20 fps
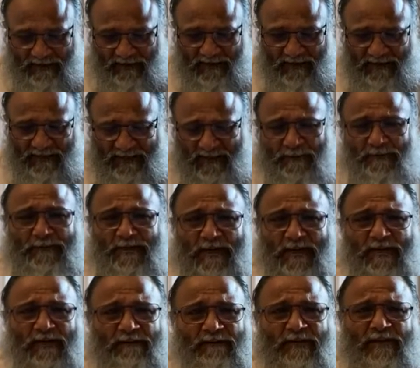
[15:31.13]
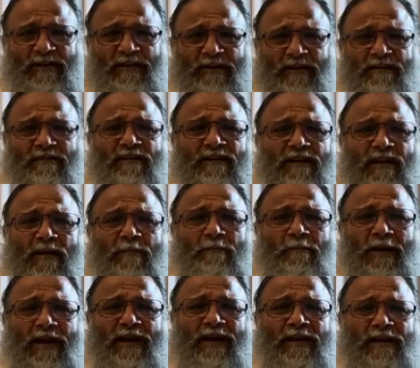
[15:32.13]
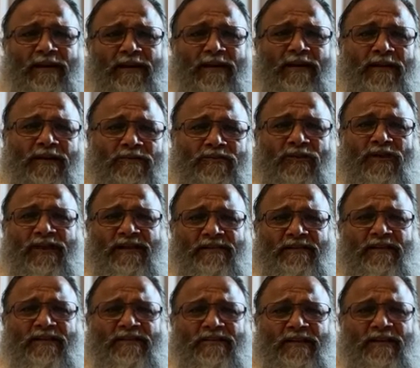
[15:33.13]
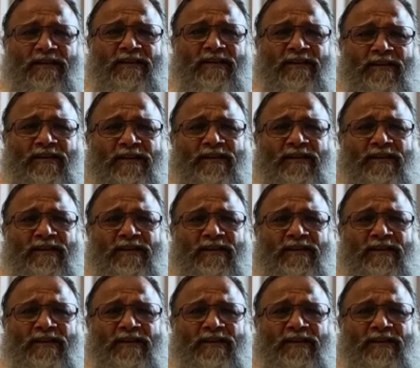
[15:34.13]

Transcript: That subjectivity doesn't come by intellectualization.